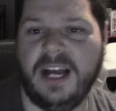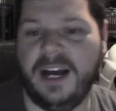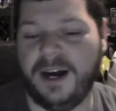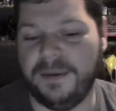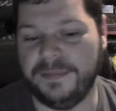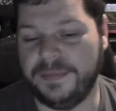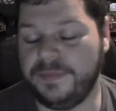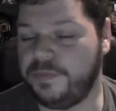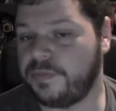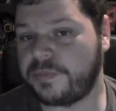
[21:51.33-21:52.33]
Um,
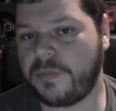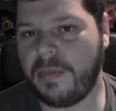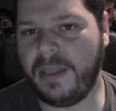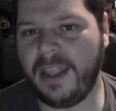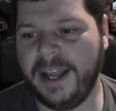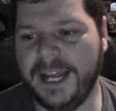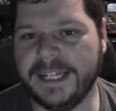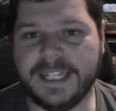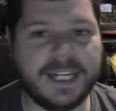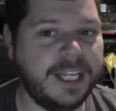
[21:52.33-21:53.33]

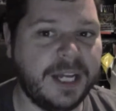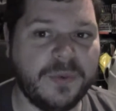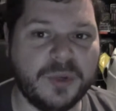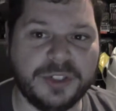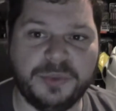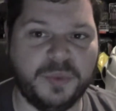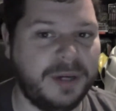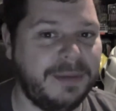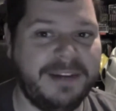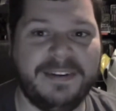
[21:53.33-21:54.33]
and that again was
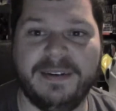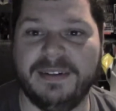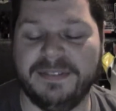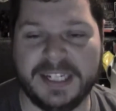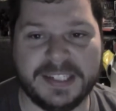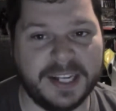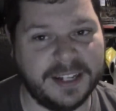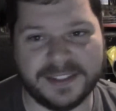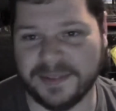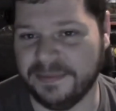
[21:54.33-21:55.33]
one of my favorite events. I
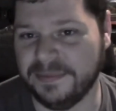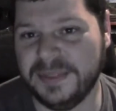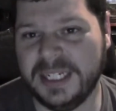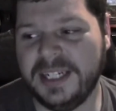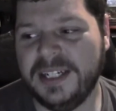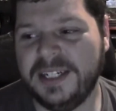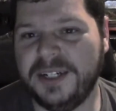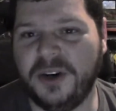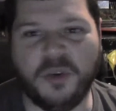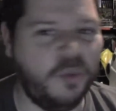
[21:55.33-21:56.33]
got some
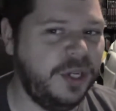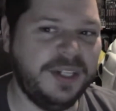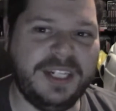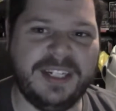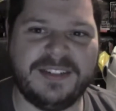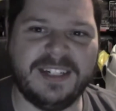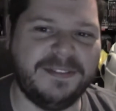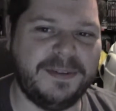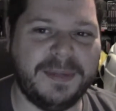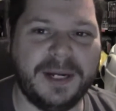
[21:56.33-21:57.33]
really neat
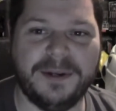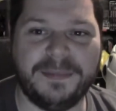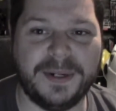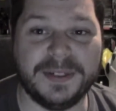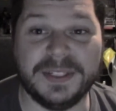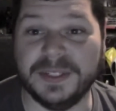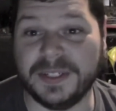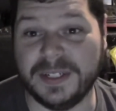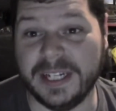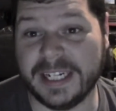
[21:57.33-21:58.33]
stuff for my own personal
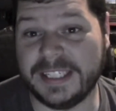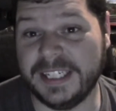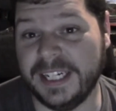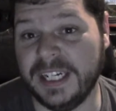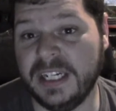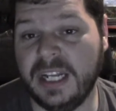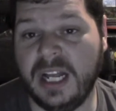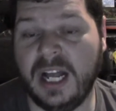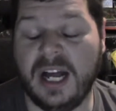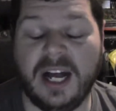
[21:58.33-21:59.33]
collection
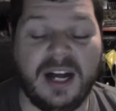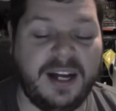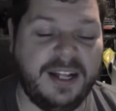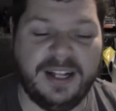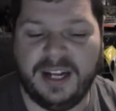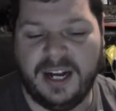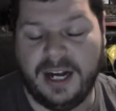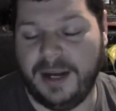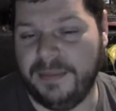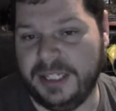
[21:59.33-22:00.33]

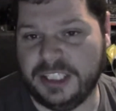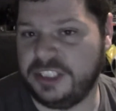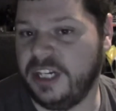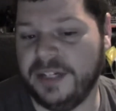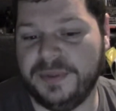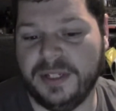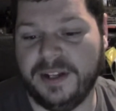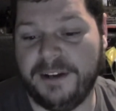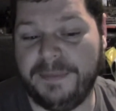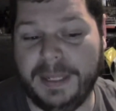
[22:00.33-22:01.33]
um, and just talked with a
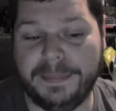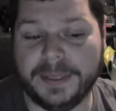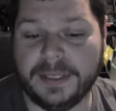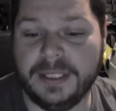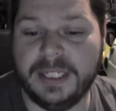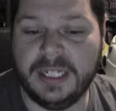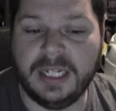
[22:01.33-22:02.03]
lot of people.